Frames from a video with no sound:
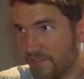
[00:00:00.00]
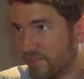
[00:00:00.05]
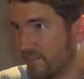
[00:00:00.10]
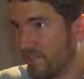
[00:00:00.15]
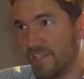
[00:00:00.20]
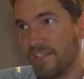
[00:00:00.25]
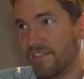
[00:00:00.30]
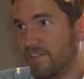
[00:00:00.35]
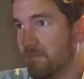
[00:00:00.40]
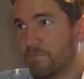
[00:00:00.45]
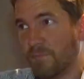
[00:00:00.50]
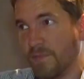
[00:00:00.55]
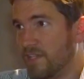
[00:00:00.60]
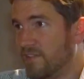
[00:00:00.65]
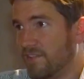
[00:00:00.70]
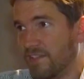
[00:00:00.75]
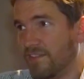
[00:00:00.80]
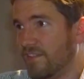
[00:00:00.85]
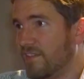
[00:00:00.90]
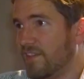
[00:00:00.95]
he's
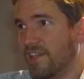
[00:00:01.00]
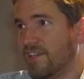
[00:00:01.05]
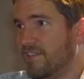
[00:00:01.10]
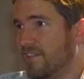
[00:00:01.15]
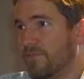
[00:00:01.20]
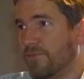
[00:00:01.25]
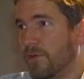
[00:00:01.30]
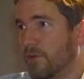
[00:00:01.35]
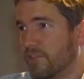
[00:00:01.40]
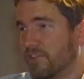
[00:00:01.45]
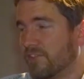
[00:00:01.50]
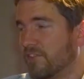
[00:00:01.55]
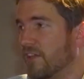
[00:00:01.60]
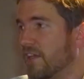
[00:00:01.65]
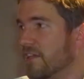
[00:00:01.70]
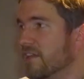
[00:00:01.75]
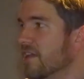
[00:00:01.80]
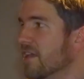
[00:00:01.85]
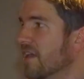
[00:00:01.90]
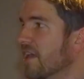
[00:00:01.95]
easy fodder today.